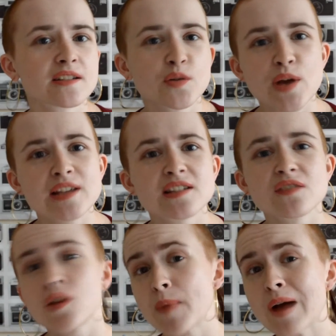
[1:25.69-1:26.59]
creators have
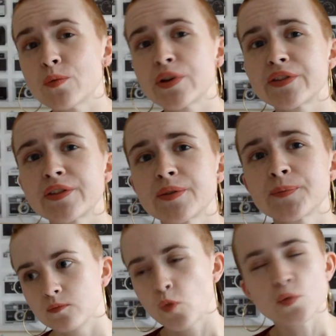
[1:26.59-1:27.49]
come out with.
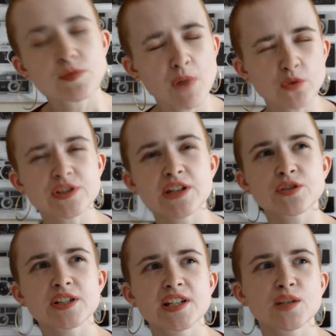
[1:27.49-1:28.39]
What was most
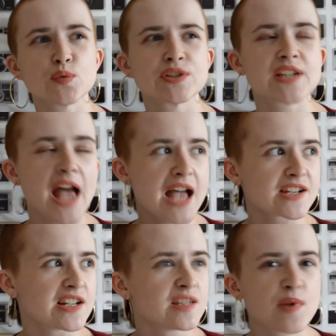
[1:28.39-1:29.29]
interesting was
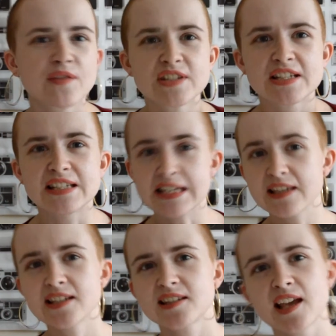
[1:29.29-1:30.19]
actually to be able to see
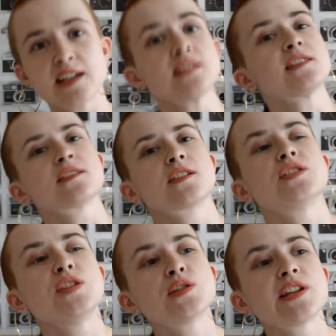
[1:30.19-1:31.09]
these things,
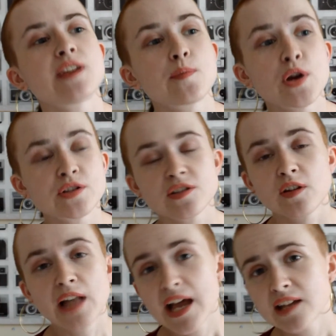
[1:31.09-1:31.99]
because usually they're purchased
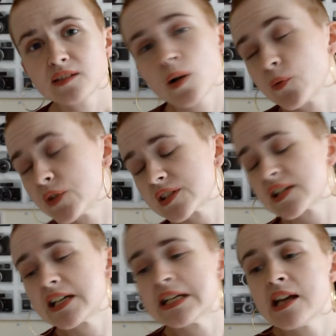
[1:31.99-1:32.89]
online,
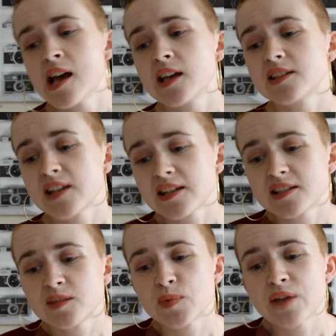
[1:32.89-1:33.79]
obviously. It's nice
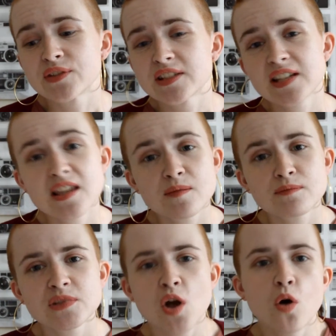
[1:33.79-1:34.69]
to be able to see
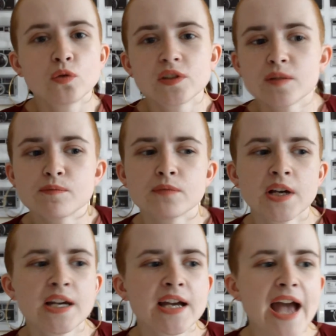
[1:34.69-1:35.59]
them, to hold them,
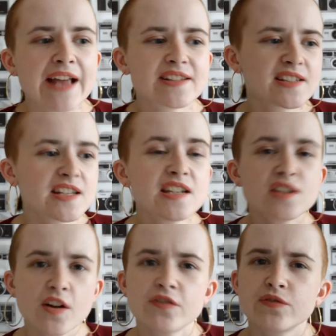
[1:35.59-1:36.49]
and to see
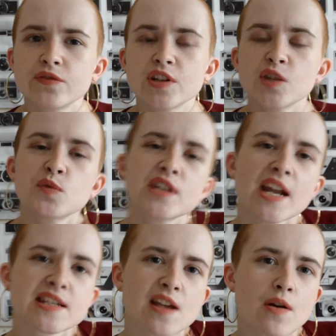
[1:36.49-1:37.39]
stuff that you wouldn't
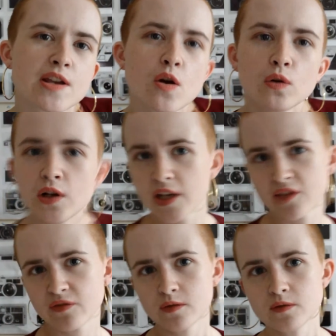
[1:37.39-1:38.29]
necessarily go looking
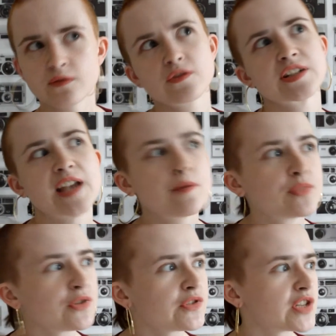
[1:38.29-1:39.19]
for. For
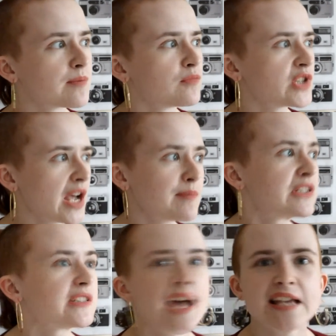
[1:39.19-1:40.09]
example, Jim
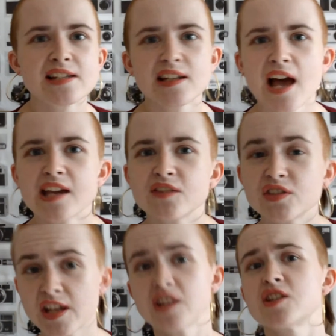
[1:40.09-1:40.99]
Chapman has a line of
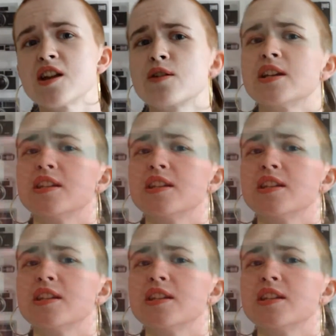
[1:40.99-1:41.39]
stationery